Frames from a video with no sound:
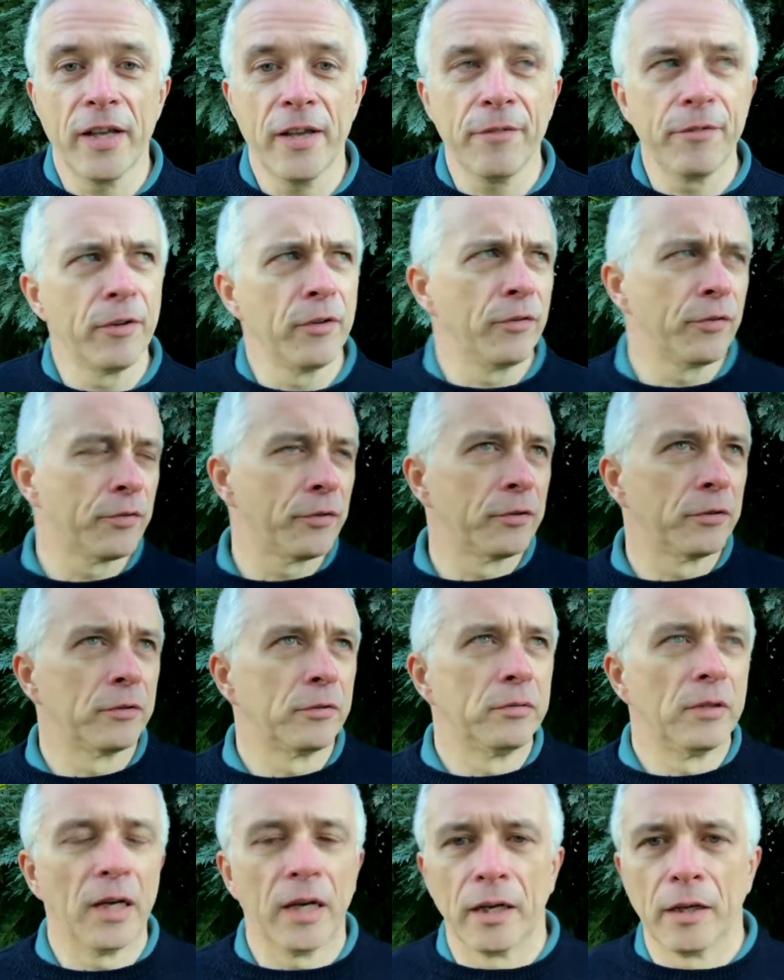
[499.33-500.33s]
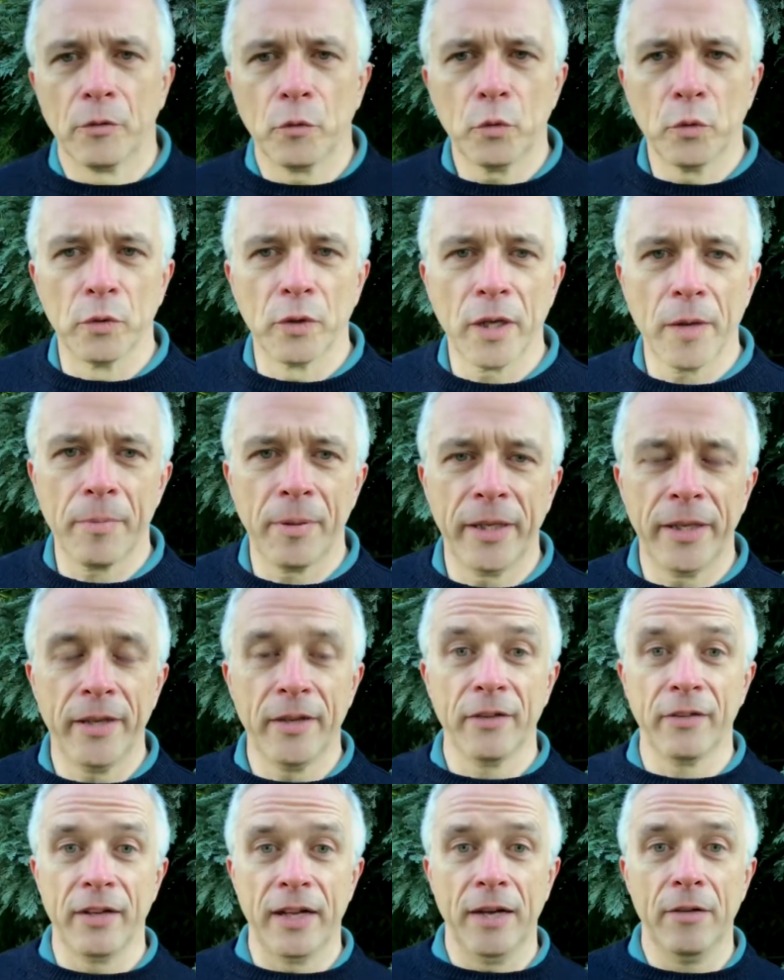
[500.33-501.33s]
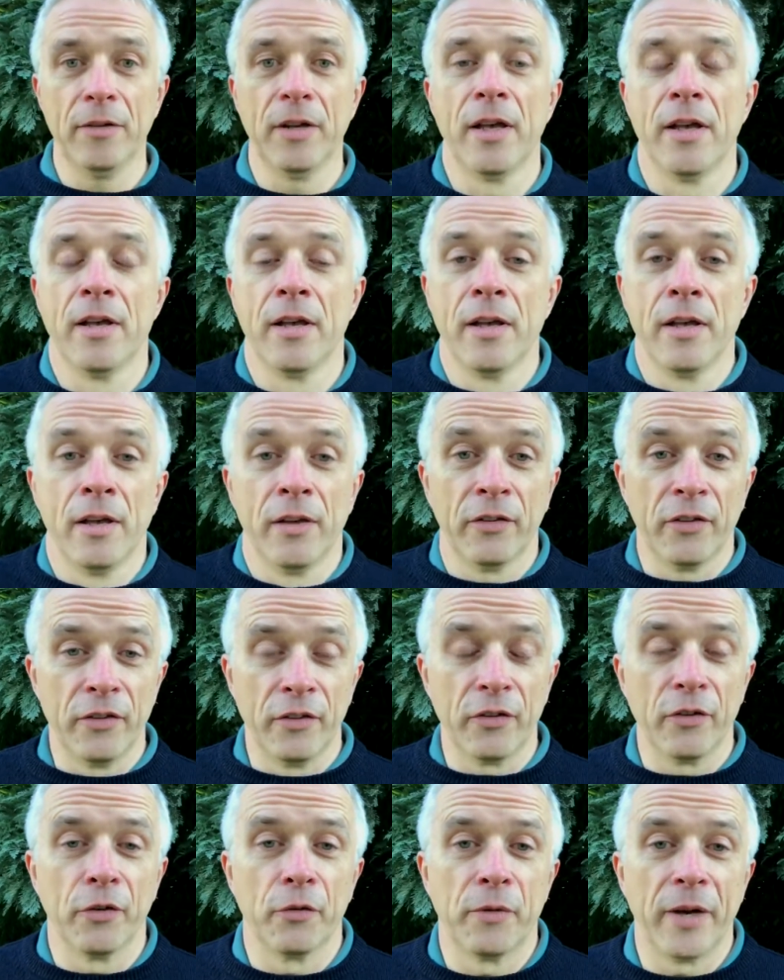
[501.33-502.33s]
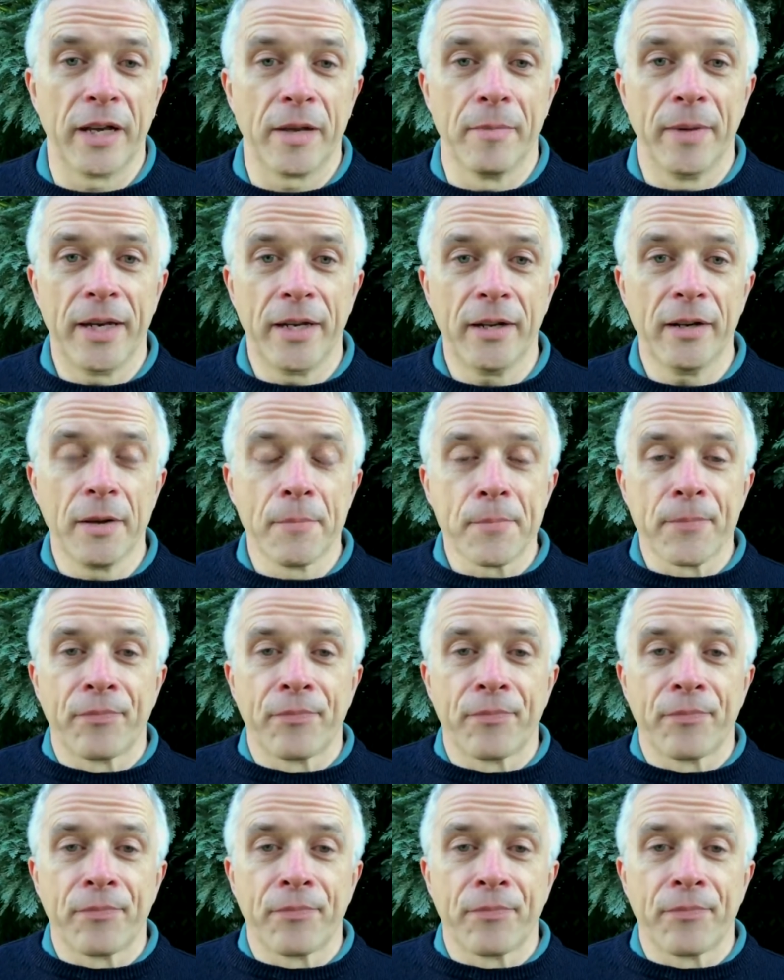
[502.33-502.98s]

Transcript: I've used for uh, ooh, a couple of years now since it was recommended.